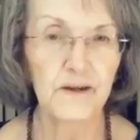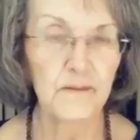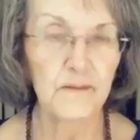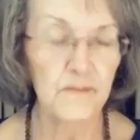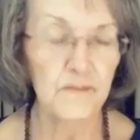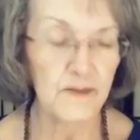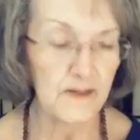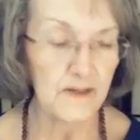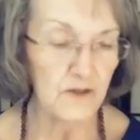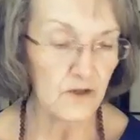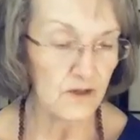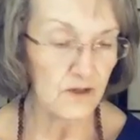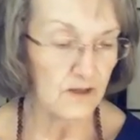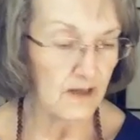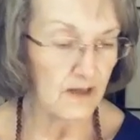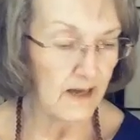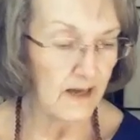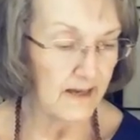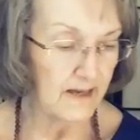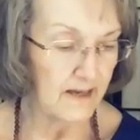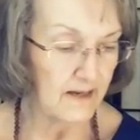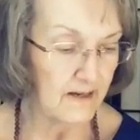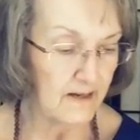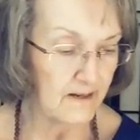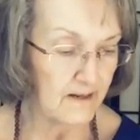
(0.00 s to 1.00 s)
much
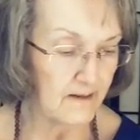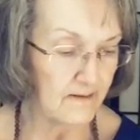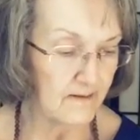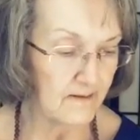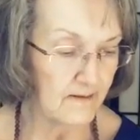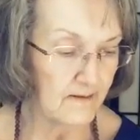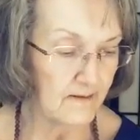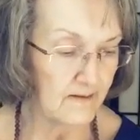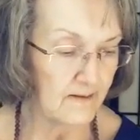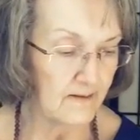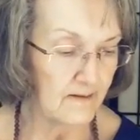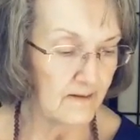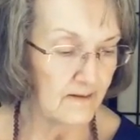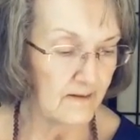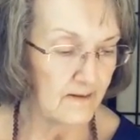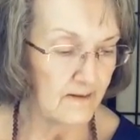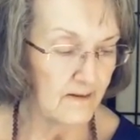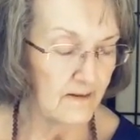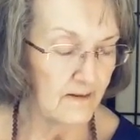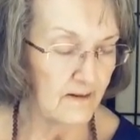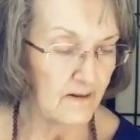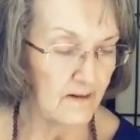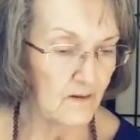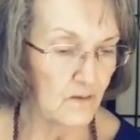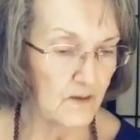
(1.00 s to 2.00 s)
like
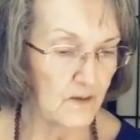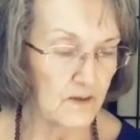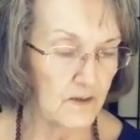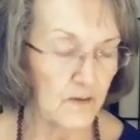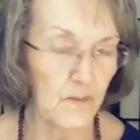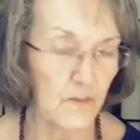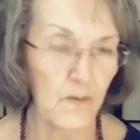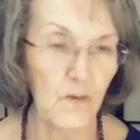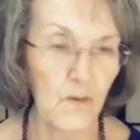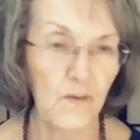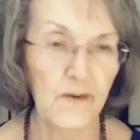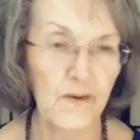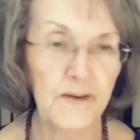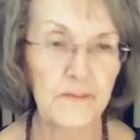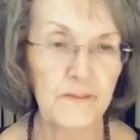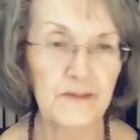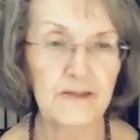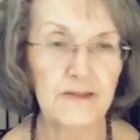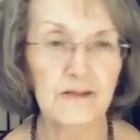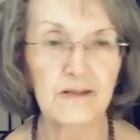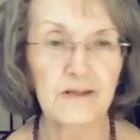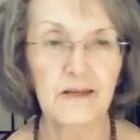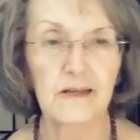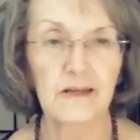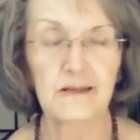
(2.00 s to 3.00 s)
what the poem
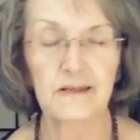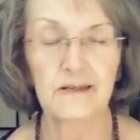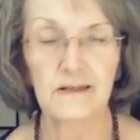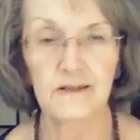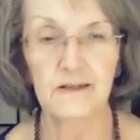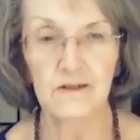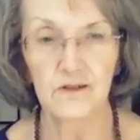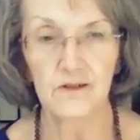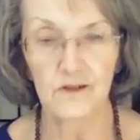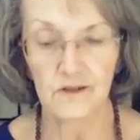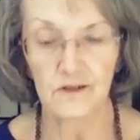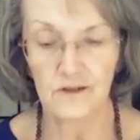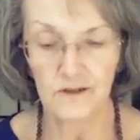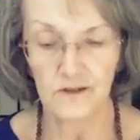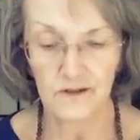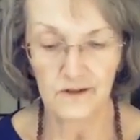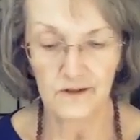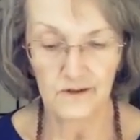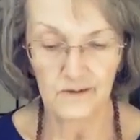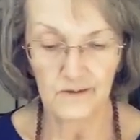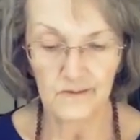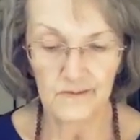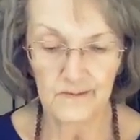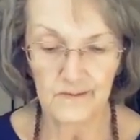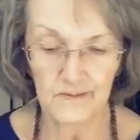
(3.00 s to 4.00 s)
is telling us to
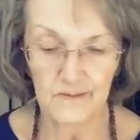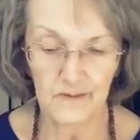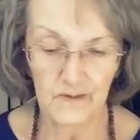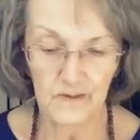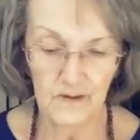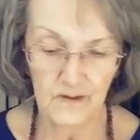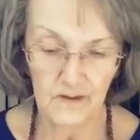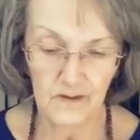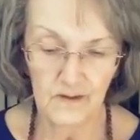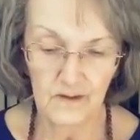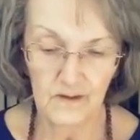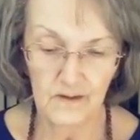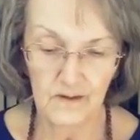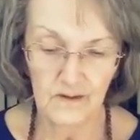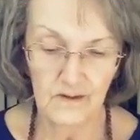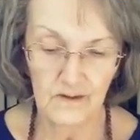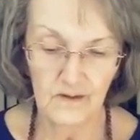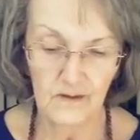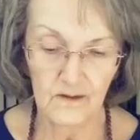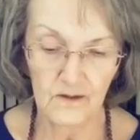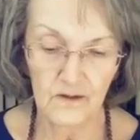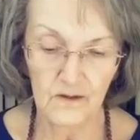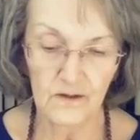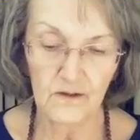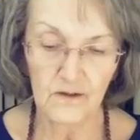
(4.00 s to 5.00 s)
do.
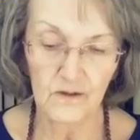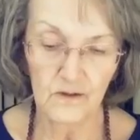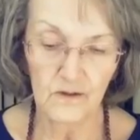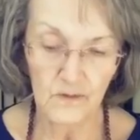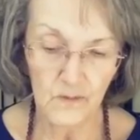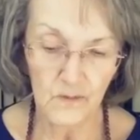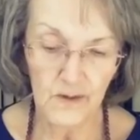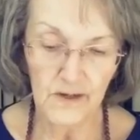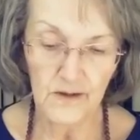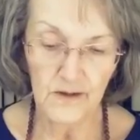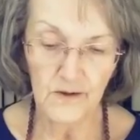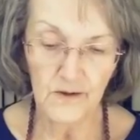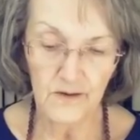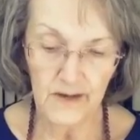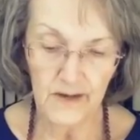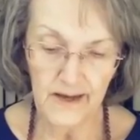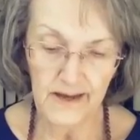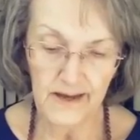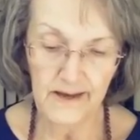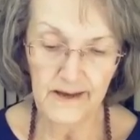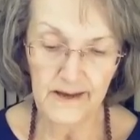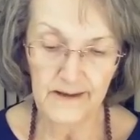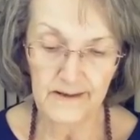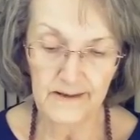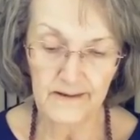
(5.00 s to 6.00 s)
Just do what you
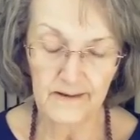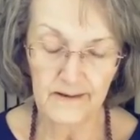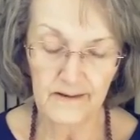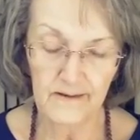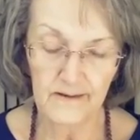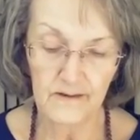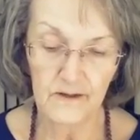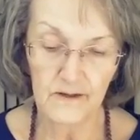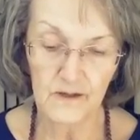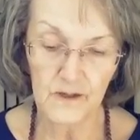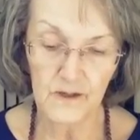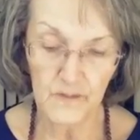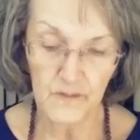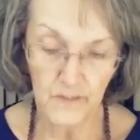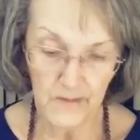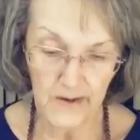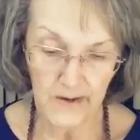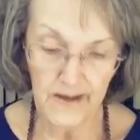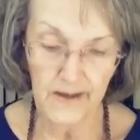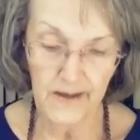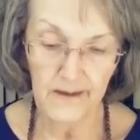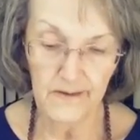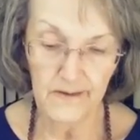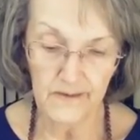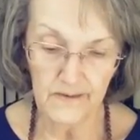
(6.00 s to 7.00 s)
can, just
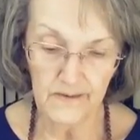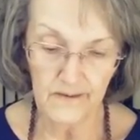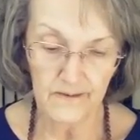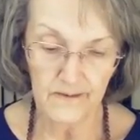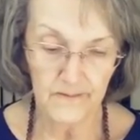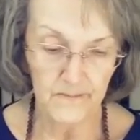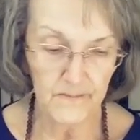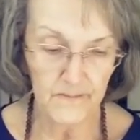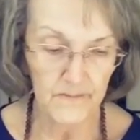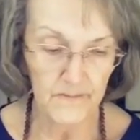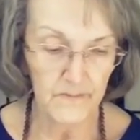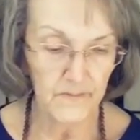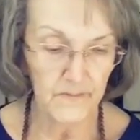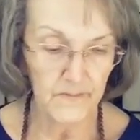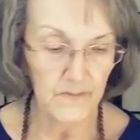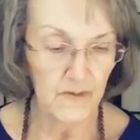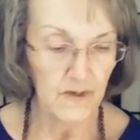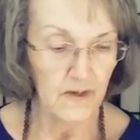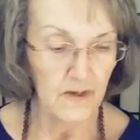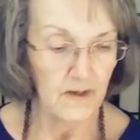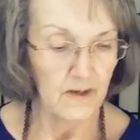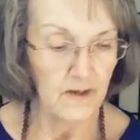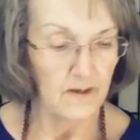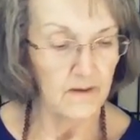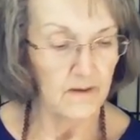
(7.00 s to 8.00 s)
breathe.
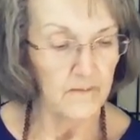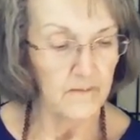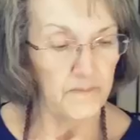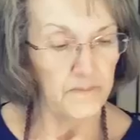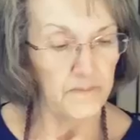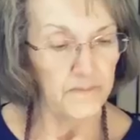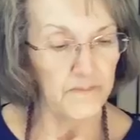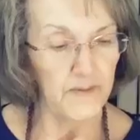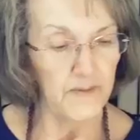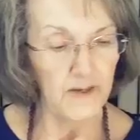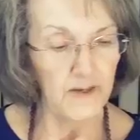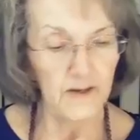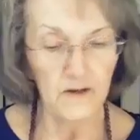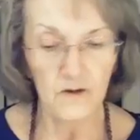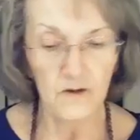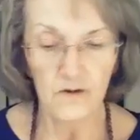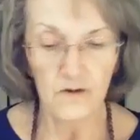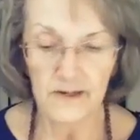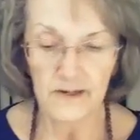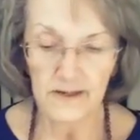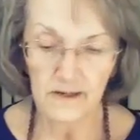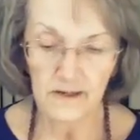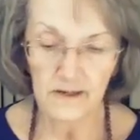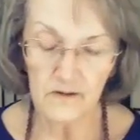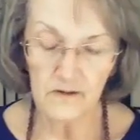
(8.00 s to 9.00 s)
And
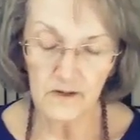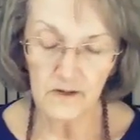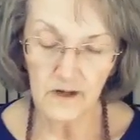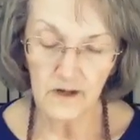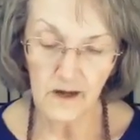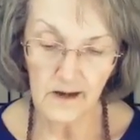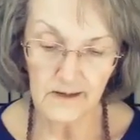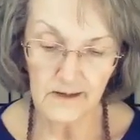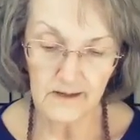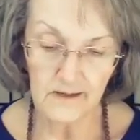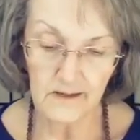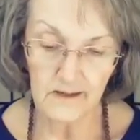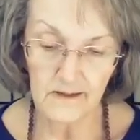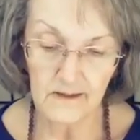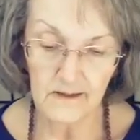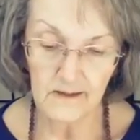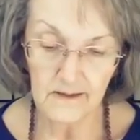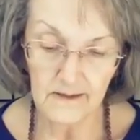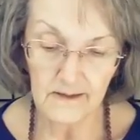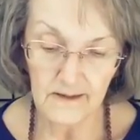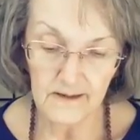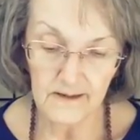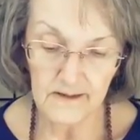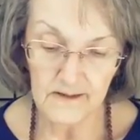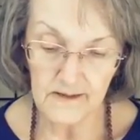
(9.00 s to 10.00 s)
Cornell's
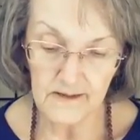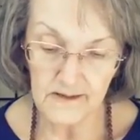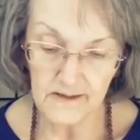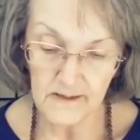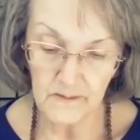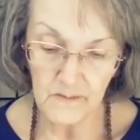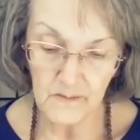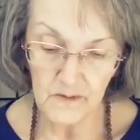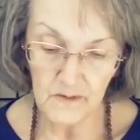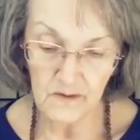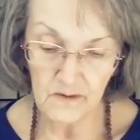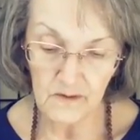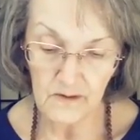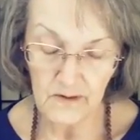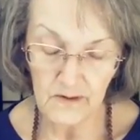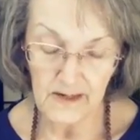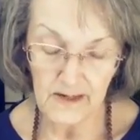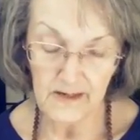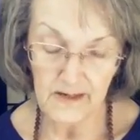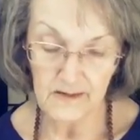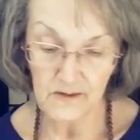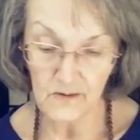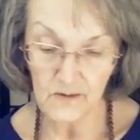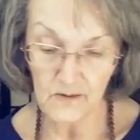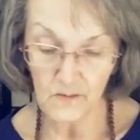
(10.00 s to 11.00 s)
Gata is similar
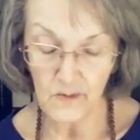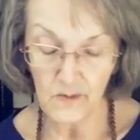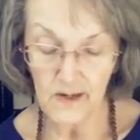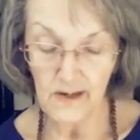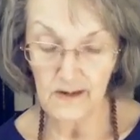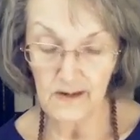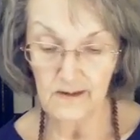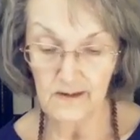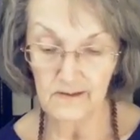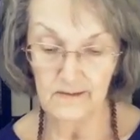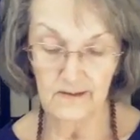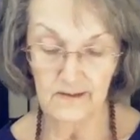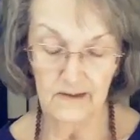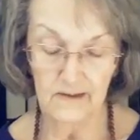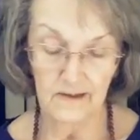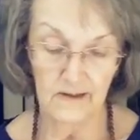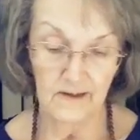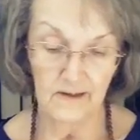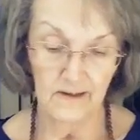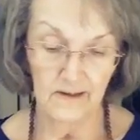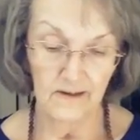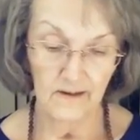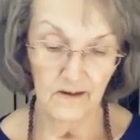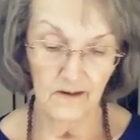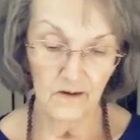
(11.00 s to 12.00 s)
as well.
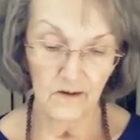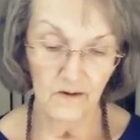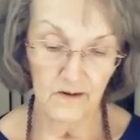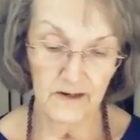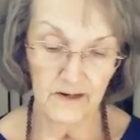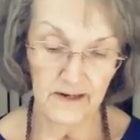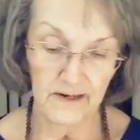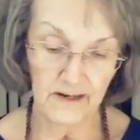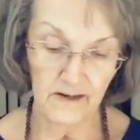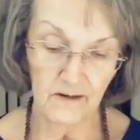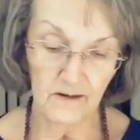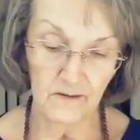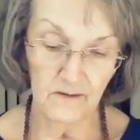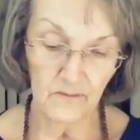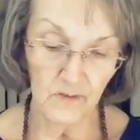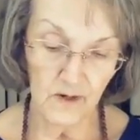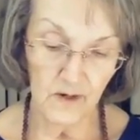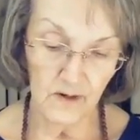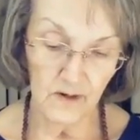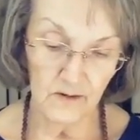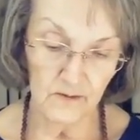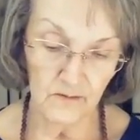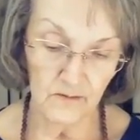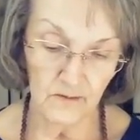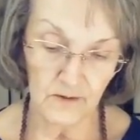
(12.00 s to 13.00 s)
Cornell
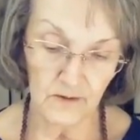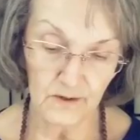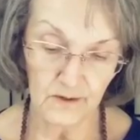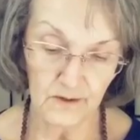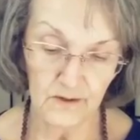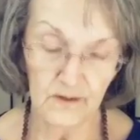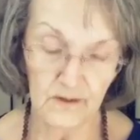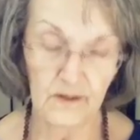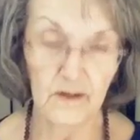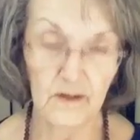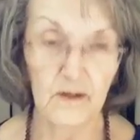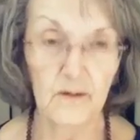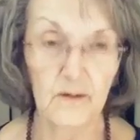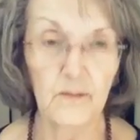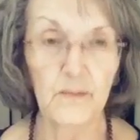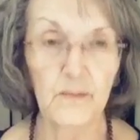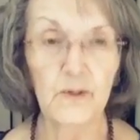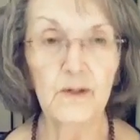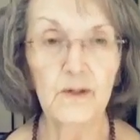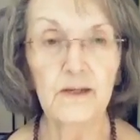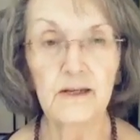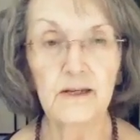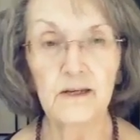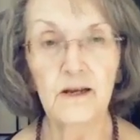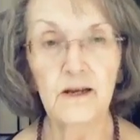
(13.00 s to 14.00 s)
wrote,
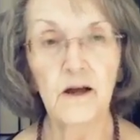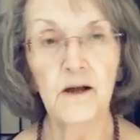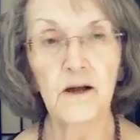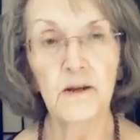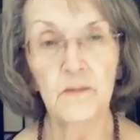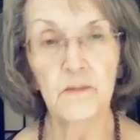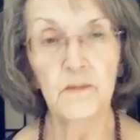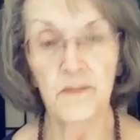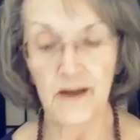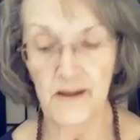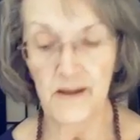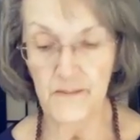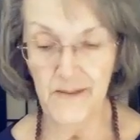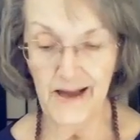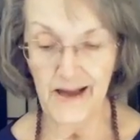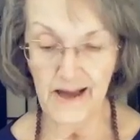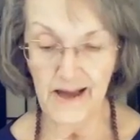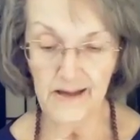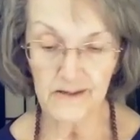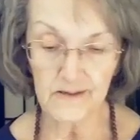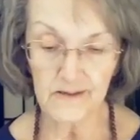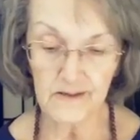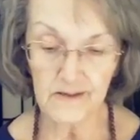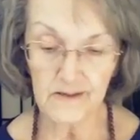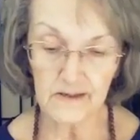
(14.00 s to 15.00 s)
"Putting on my
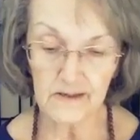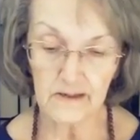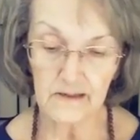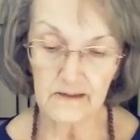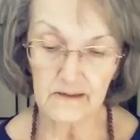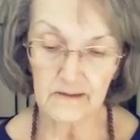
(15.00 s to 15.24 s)
mask,